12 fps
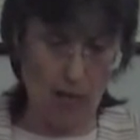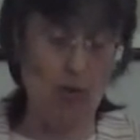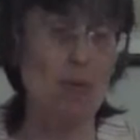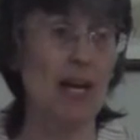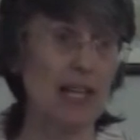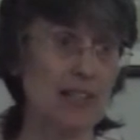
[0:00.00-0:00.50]

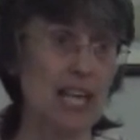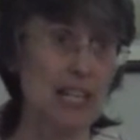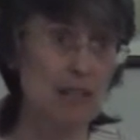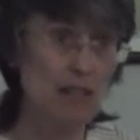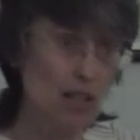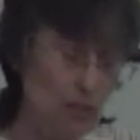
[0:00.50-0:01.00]
Armagh. And
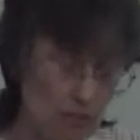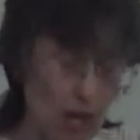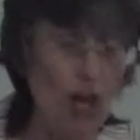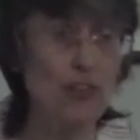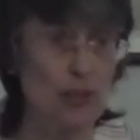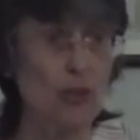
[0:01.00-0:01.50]
then
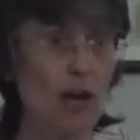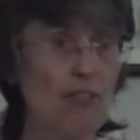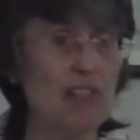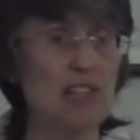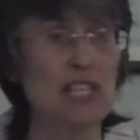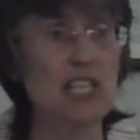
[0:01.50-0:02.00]

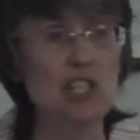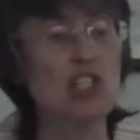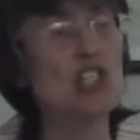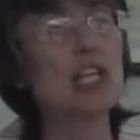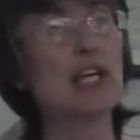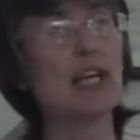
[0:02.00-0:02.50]
obviously
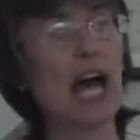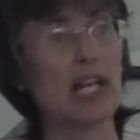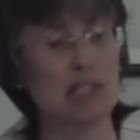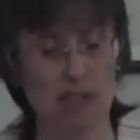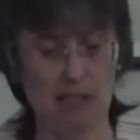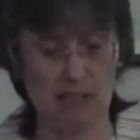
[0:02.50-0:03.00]
each
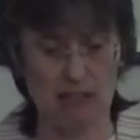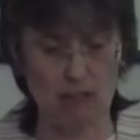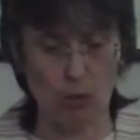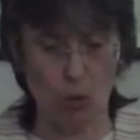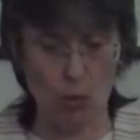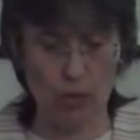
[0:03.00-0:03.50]
atlas has
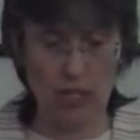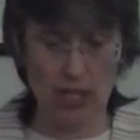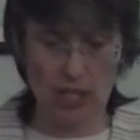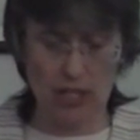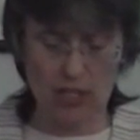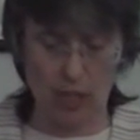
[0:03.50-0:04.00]
its own
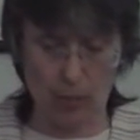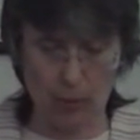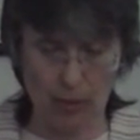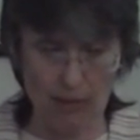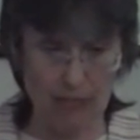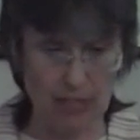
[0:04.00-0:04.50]

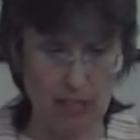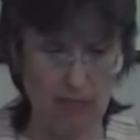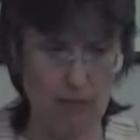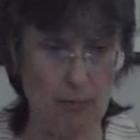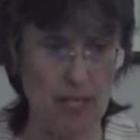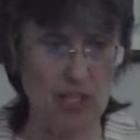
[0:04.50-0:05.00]
topographical
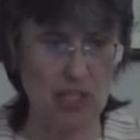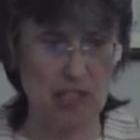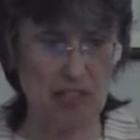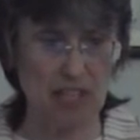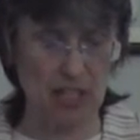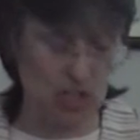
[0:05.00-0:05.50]

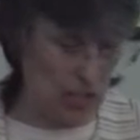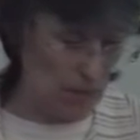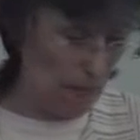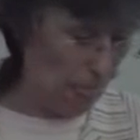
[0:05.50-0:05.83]
information section.